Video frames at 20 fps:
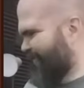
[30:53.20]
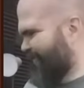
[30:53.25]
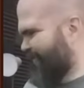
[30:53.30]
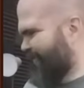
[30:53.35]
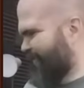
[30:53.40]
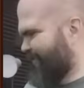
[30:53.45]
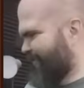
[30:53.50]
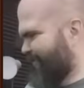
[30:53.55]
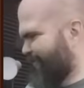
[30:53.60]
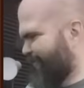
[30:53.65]

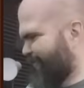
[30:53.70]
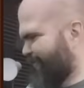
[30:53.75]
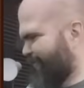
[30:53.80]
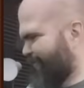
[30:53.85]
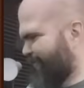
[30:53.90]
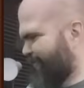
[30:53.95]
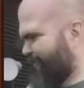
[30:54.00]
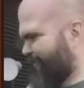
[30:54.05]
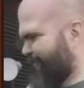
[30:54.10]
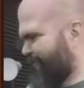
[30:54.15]
This is so
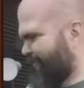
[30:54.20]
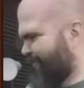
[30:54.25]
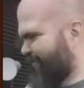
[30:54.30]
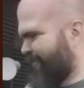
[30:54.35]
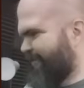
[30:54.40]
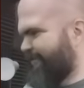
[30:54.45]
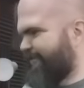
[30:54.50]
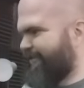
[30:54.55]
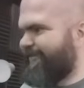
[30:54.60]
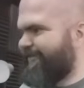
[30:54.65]
cool. Such a
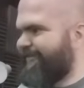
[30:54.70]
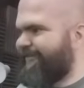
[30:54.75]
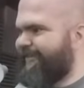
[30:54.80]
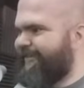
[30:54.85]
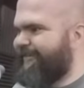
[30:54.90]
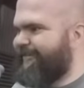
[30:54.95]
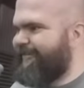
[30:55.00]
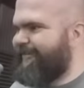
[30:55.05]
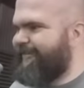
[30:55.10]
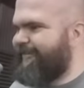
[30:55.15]
nice stuff.
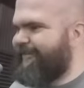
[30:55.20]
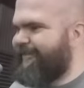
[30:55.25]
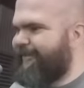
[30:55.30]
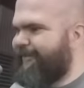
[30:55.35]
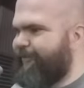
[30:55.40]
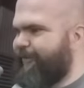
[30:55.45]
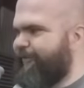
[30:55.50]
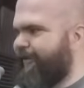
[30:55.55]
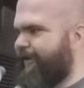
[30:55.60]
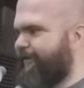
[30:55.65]
Thank you.
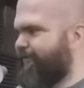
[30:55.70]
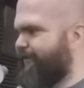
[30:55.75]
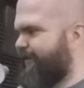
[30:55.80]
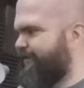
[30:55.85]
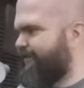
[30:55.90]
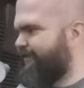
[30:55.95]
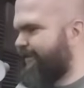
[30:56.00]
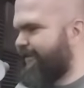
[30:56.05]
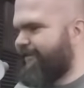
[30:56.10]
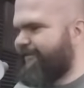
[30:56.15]
Went right
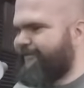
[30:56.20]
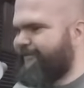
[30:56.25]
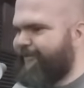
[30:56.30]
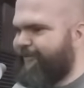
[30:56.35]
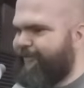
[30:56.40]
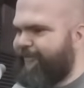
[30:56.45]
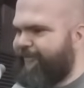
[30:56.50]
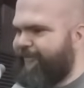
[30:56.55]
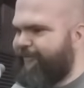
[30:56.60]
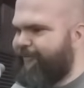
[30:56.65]
past the house, but
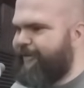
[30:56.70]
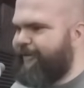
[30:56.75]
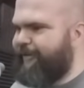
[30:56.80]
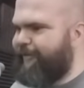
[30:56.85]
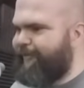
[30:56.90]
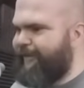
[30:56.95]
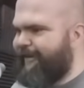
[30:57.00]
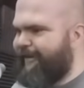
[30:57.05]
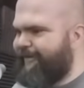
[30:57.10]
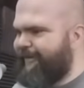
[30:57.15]
we'll come
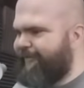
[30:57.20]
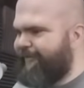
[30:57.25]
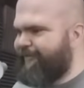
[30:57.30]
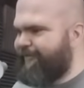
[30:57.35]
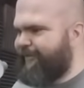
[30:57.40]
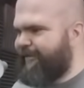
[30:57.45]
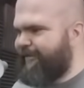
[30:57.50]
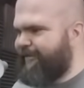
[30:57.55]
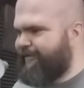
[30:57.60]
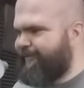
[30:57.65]
back after we
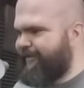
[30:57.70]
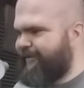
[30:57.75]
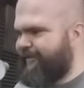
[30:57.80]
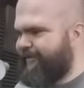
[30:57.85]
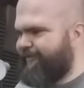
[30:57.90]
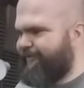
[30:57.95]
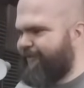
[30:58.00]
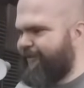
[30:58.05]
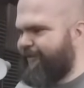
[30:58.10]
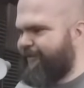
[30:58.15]
get some of these
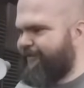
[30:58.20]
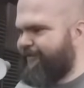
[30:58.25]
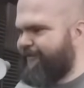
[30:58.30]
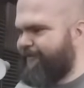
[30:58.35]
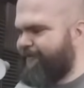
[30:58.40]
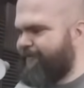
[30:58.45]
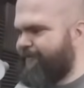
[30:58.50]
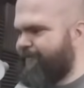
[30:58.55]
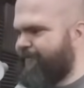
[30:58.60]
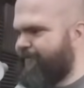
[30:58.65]
frogs.
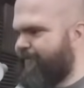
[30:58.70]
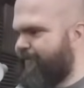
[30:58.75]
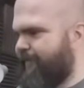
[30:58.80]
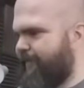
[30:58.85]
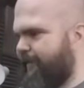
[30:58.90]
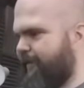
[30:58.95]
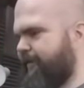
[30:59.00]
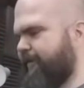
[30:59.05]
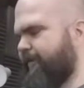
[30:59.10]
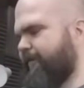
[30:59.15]

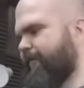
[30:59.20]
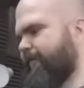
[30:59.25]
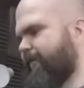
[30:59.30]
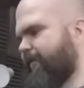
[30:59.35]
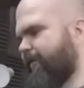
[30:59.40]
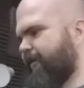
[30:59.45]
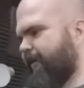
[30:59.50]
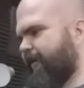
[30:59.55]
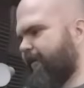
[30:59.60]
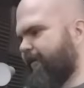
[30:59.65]

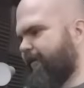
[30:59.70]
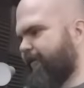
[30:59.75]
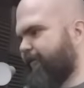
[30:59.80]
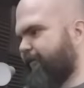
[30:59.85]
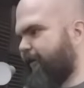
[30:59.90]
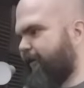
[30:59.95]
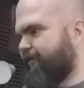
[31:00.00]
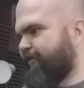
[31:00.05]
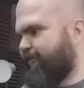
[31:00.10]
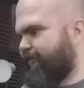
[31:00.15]
The
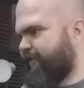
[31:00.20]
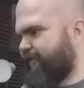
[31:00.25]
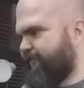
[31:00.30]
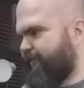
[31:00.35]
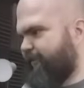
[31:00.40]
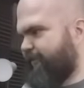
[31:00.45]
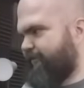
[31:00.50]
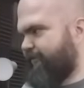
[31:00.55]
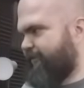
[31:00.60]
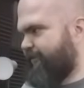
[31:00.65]
frogs will
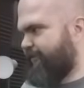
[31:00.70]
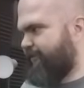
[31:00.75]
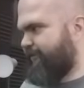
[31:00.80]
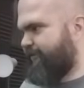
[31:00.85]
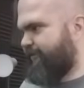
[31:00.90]
respawn too.